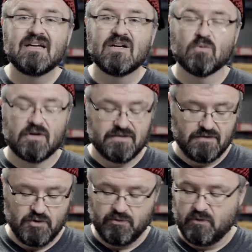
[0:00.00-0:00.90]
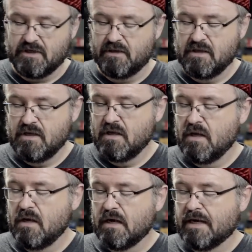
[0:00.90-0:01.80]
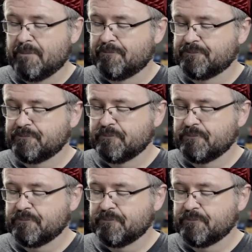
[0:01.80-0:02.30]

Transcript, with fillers: It works out super well. Um,